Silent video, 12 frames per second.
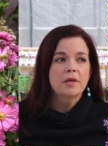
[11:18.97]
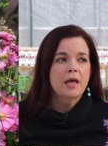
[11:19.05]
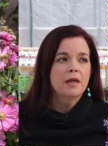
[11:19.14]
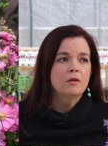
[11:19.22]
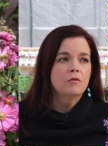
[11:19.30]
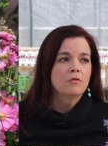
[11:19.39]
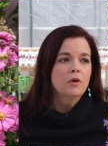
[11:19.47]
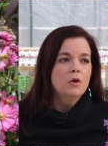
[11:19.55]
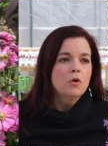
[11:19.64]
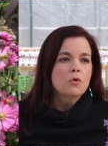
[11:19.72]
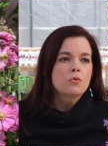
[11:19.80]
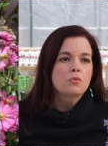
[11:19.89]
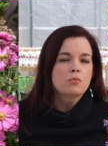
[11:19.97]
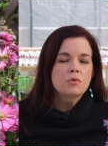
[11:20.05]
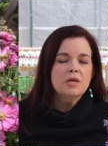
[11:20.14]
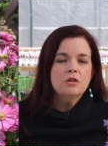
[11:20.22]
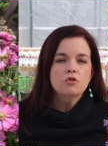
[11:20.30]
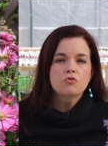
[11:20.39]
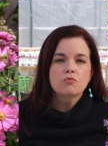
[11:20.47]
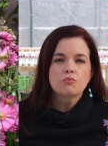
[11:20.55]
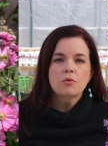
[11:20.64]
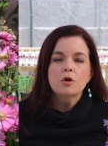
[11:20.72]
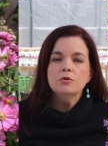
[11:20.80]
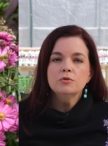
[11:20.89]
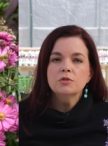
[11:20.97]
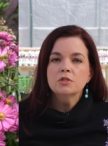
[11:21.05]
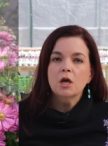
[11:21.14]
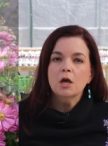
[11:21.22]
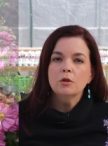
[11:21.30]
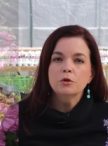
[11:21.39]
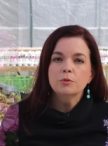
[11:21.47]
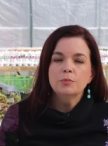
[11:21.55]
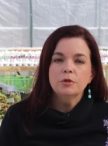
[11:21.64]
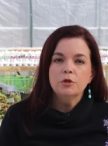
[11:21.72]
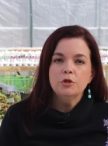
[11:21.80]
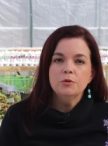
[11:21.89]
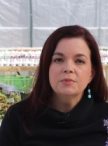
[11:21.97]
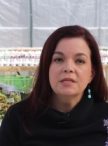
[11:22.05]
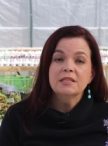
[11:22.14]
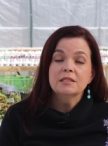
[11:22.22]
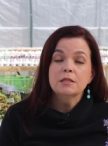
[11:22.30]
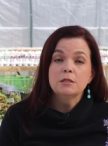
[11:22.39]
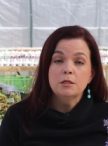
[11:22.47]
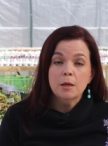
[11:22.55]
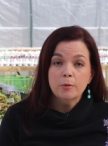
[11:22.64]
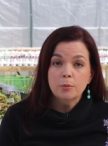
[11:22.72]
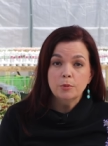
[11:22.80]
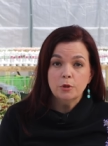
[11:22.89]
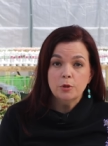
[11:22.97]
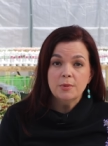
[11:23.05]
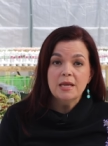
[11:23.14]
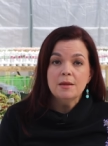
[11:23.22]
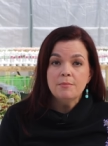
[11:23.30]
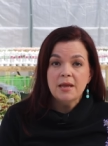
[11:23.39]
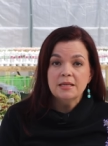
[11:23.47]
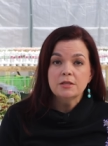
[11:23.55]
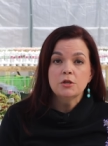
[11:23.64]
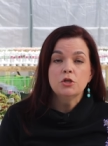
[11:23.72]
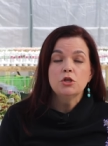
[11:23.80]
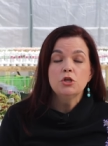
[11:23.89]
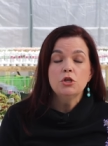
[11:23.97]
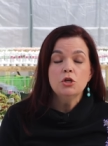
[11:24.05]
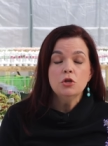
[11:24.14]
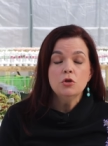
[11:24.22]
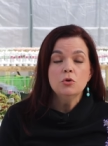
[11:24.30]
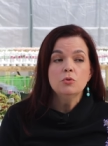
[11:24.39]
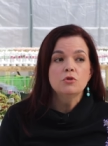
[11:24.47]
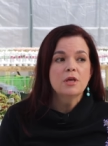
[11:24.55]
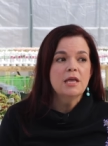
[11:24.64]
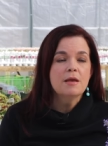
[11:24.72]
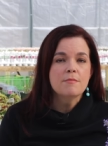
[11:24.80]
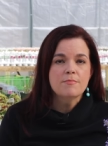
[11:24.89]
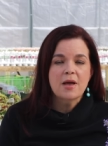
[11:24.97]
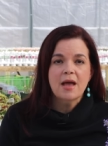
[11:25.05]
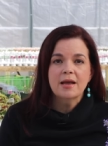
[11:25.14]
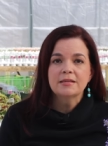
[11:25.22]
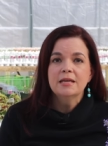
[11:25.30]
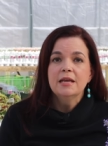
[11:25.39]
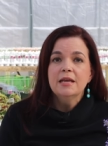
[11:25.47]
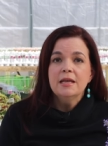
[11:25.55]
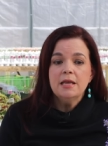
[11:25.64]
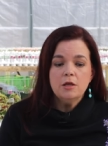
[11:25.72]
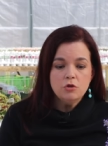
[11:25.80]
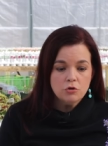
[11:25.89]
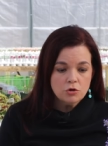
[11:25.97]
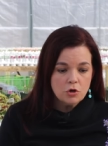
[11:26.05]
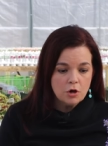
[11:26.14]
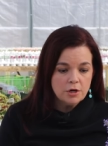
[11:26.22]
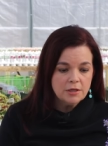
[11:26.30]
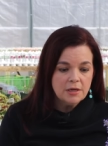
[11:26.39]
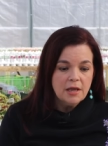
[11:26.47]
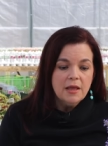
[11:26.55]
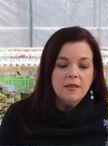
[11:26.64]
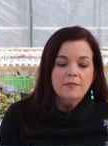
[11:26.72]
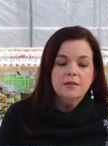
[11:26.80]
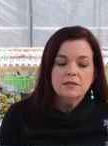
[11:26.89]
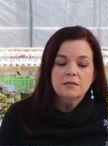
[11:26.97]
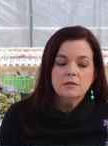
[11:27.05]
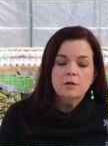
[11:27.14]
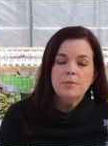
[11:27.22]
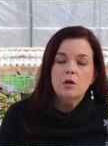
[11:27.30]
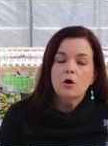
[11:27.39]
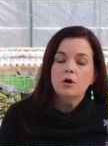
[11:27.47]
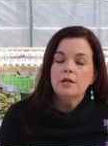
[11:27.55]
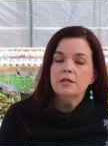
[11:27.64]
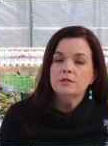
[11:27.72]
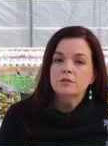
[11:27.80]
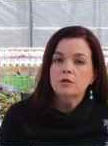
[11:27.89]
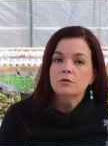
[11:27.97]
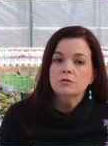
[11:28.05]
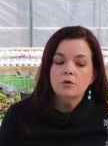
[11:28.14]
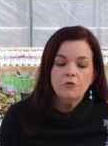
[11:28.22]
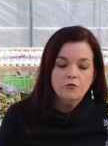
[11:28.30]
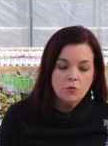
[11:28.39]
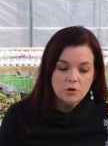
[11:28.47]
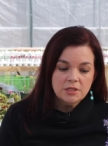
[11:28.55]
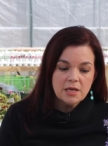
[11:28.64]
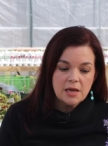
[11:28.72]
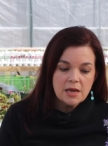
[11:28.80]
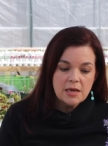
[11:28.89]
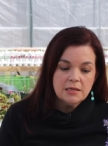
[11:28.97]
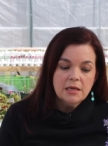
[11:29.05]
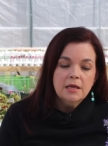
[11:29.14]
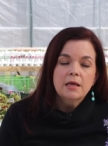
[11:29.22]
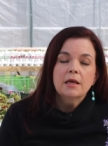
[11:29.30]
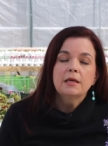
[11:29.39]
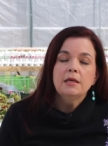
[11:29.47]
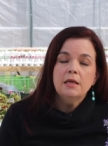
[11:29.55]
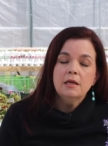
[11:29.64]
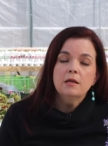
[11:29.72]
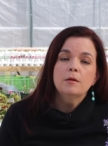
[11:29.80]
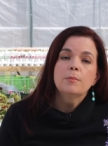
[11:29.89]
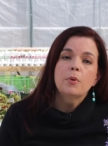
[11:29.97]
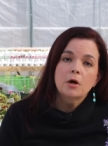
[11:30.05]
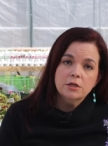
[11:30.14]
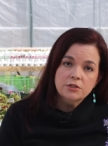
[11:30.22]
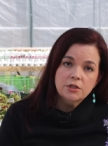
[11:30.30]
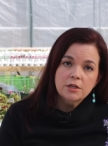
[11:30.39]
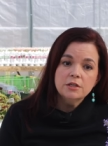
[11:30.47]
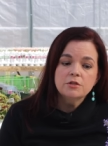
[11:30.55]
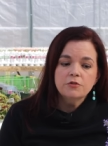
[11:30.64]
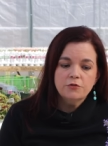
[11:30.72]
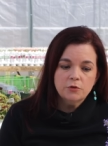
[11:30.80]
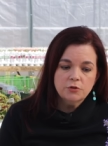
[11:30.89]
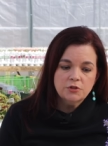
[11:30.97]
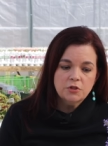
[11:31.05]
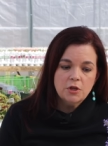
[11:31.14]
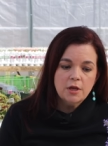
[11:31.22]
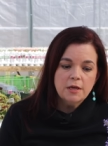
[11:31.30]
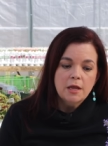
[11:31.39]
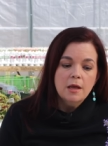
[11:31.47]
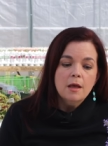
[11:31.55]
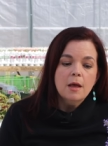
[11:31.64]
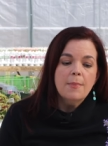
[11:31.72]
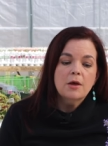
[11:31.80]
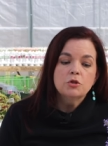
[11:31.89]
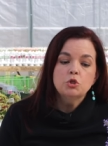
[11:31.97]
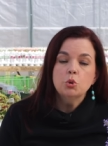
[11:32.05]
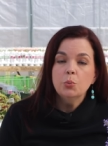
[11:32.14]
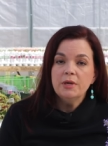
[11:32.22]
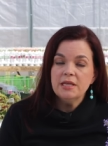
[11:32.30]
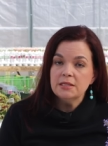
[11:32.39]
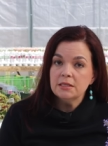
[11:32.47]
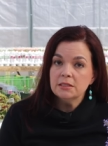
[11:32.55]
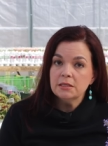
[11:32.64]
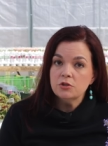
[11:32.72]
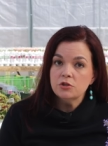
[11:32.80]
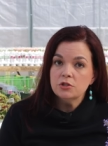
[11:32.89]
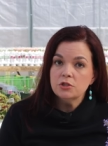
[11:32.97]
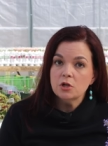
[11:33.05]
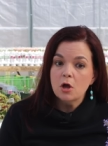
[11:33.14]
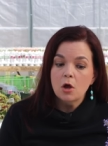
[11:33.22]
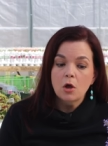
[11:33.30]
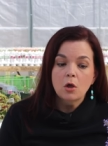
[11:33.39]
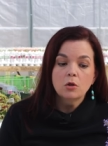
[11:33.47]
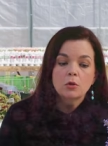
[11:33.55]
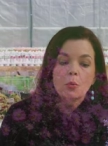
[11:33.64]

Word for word: kind of rich rose colored blooms and it's a double bloom. It makes a huge impact in your garden. This is going to be hardy in zones 4 to 8. Again, part sun to full sun, about 26 inches tall